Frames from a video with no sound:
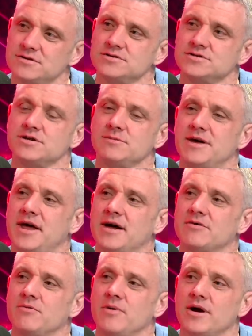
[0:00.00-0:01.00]
There's some of
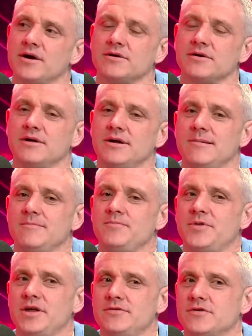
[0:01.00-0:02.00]
that where
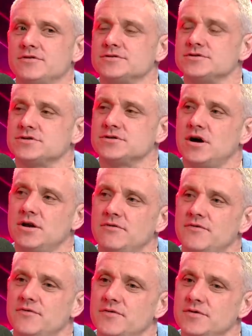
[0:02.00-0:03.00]
things are just kind
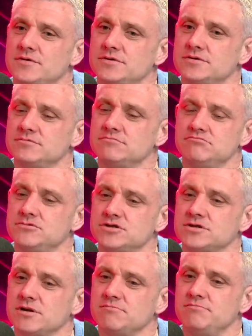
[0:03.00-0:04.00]
of
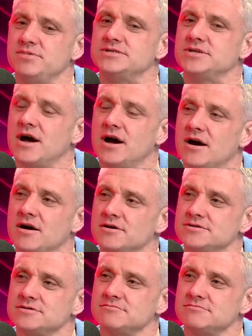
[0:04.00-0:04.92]
just a bizarre...